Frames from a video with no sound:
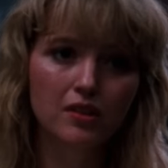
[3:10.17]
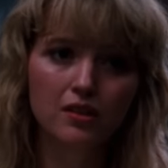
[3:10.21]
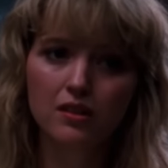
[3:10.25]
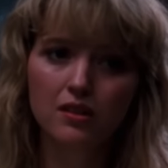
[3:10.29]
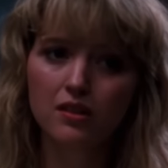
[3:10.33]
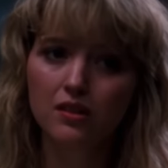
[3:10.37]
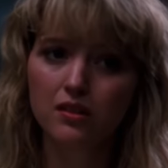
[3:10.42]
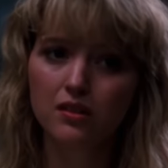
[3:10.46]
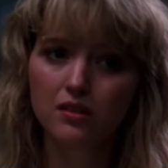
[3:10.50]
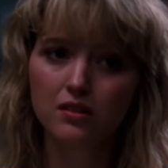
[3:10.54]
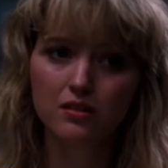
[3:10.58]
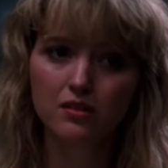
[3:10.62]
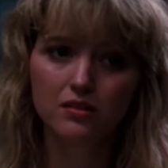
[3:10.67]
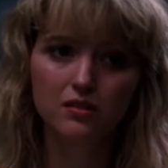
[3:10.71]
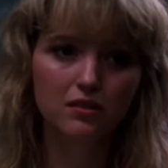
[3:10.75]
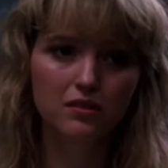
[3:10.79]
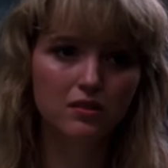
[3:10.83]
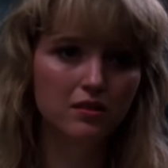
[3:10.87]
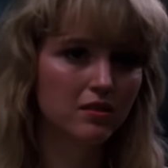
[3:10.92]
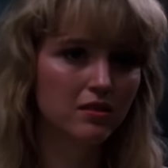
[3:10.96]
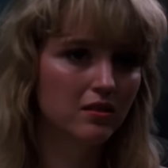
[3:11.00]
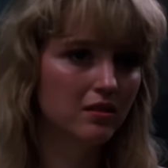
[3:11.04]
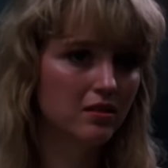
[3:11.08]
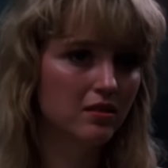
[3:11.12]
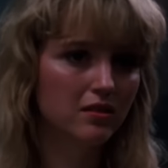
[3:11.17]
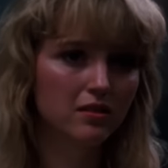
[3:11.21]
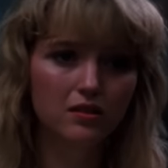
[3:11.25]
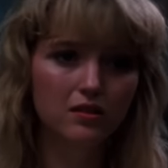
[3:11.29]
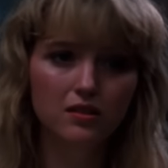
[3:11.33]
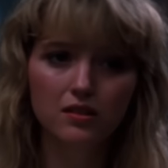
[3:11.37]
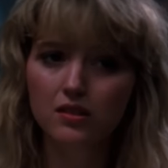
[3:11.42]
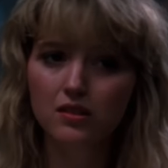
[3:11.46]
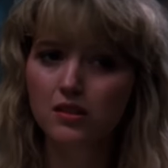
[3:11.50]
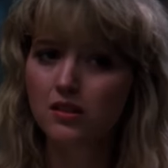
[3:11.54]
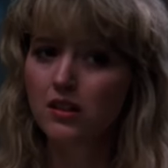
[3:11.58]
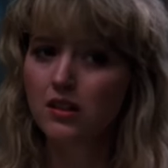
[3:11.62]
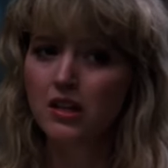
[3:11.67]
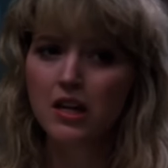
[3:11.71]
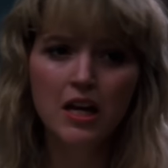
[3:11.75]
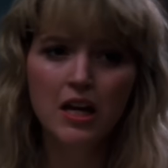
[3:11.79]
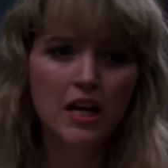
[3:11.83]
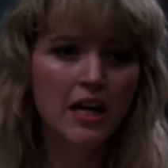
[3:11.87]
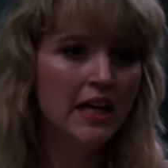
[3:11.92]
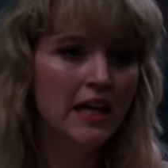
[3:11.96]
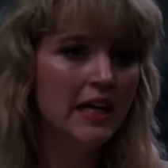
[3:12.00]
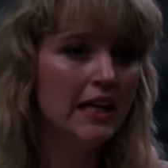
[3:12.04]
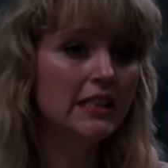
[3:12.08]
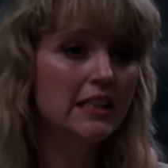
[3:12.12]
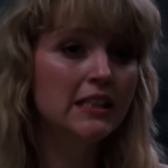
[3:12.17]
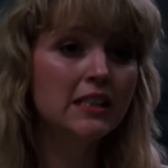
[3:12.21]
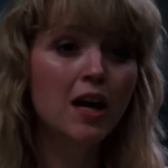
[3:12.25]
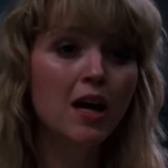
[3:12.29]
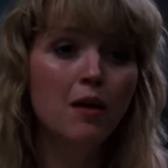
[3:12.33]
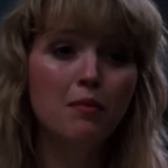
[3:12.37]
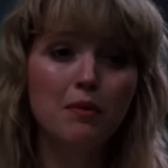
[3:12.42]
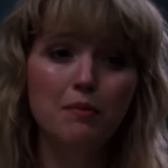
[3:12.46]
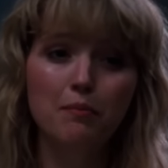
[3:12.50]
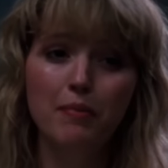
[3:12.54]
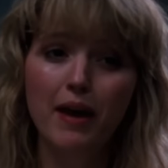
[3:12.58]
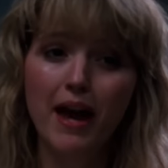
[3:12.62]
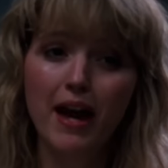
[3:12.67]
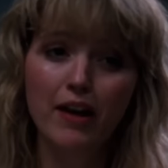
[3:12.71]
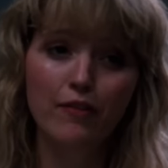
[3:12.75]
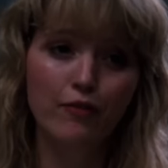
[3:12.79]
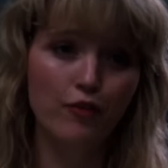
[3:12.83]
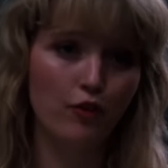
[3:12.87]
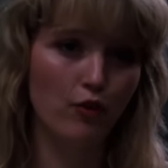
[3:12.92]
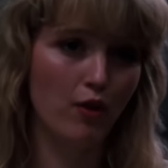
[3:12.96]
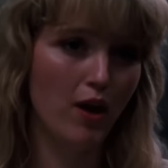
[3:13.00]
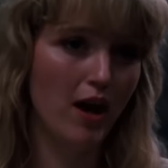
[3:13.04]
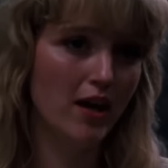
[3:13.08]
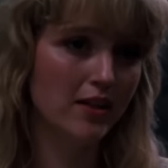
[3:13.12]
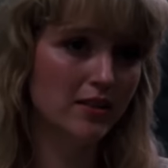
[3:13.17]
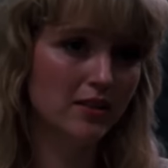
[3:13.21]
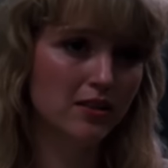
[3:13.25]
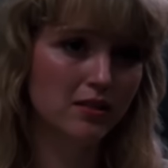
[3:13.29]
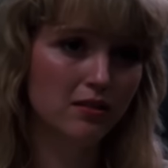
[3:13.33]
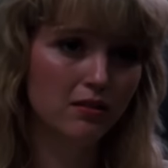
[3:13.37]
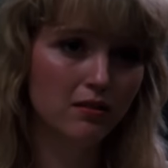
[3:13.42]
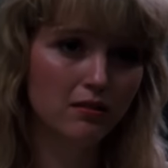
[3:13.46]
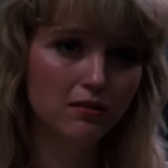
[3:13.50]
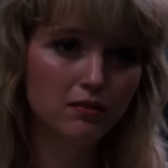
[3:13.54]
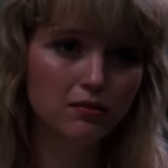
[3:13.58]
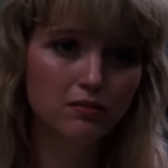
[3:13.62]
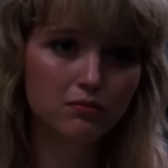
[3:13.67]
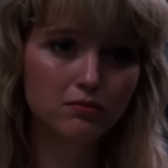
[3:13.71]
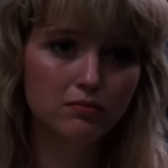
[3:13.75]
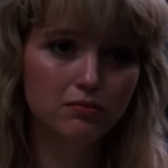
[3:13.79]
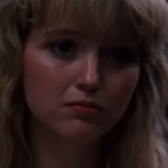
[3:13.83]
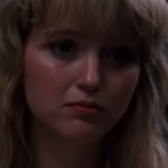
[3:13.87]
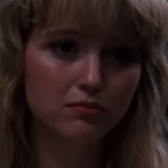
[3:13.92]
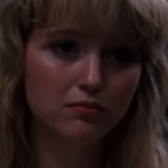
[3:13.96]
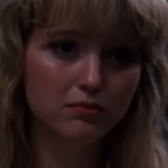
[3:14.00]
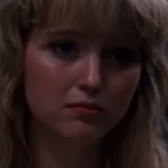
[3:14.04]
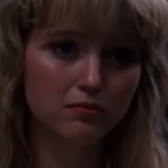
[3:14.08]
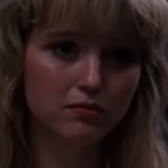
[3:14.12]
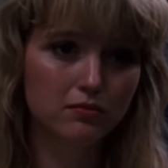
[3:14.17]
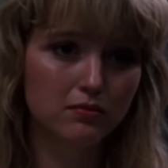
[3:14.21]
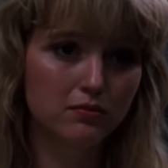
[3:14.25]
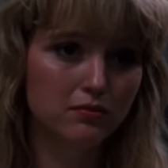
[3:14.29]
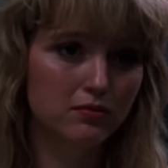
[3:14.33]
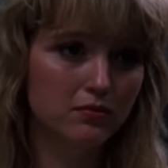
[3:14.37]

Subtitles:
a lot lately, and at no time have they ever ran back into Freddy Krueger. However,